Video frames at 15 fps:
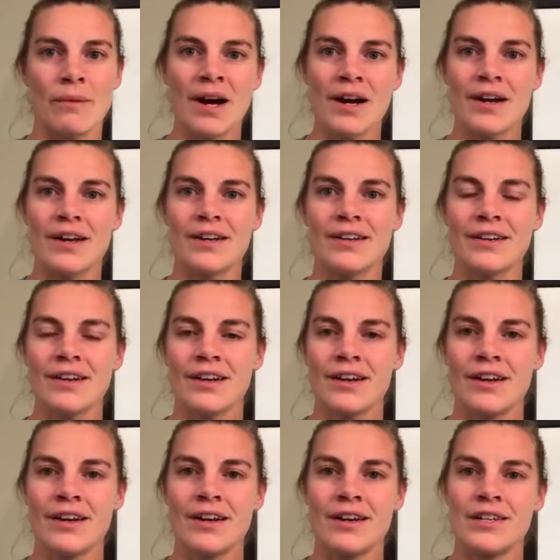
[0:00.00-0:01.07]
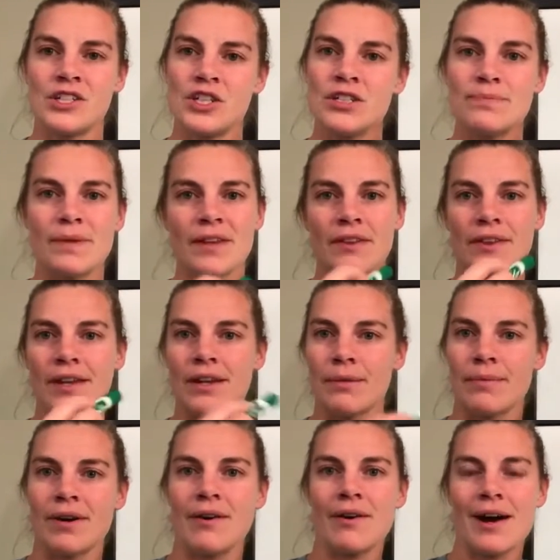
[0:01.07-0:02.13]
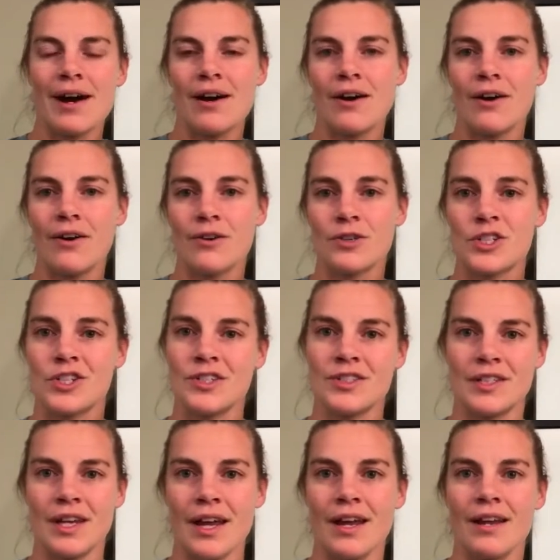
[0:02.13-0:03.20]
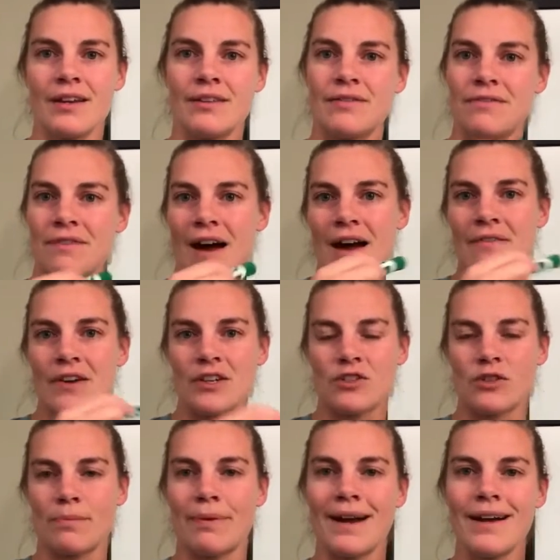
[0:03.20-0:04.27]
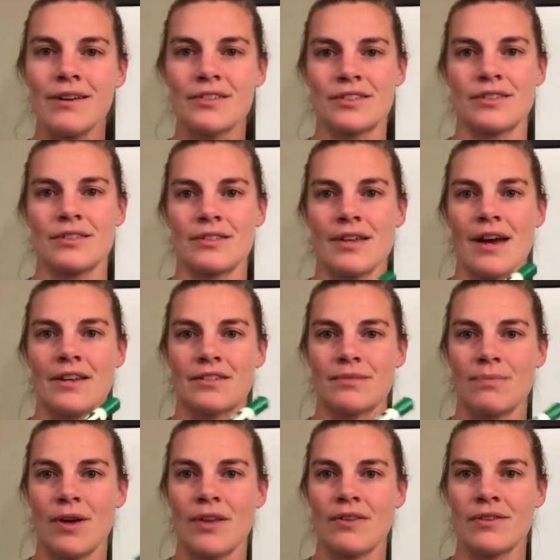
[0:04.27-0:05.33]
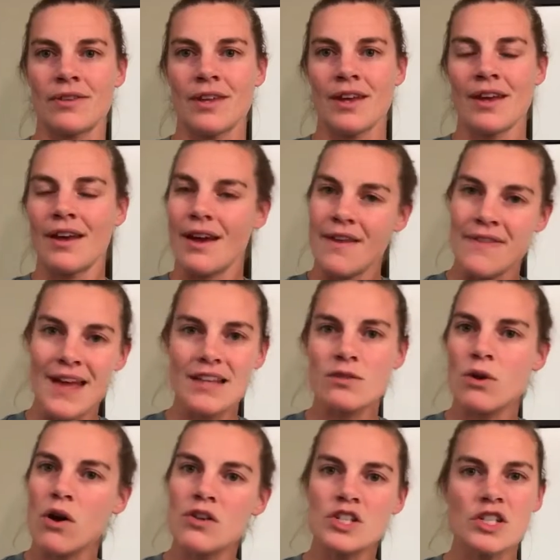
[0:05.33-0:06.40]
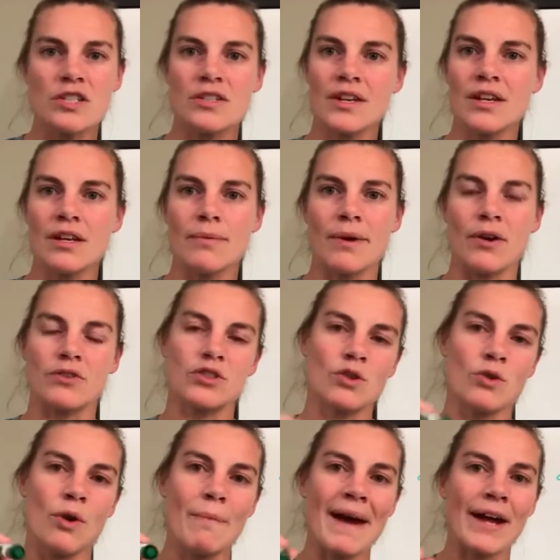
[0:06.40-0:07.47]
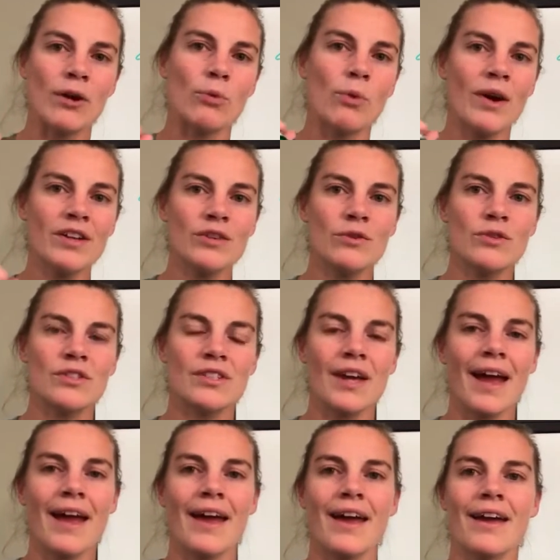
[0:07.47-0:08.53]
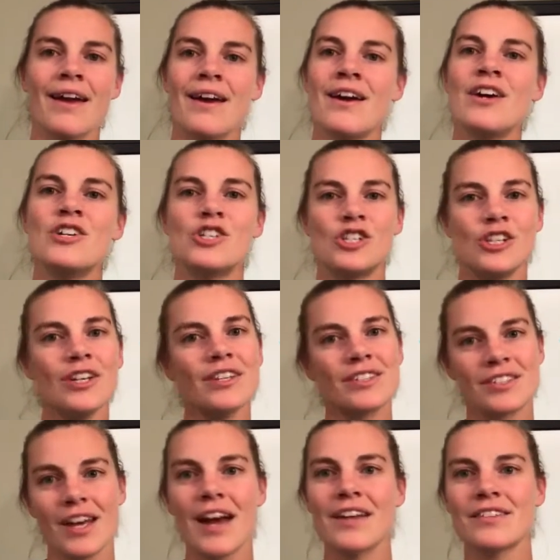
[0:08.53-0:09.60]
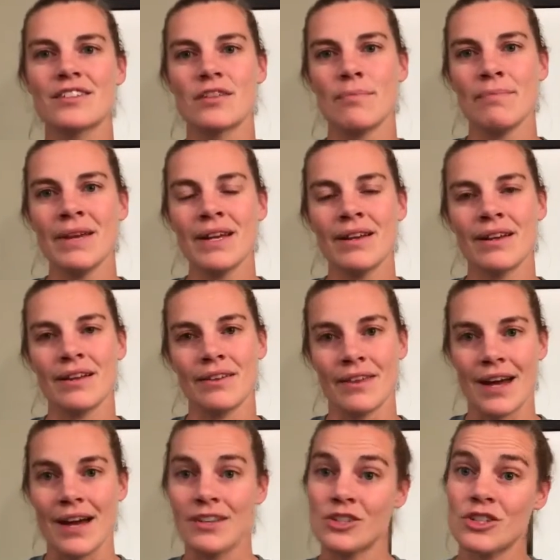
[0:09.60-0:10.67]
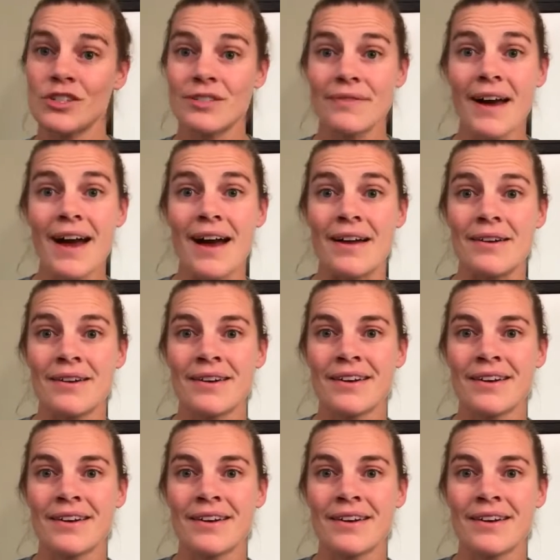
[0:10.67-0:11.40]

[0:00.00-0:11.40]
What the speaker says: mind, she's been thinking about how she's gained 5 extra pounds this last month, and that's all she's thinking about. So no matter what you say, she assigns the meaning that she's fat.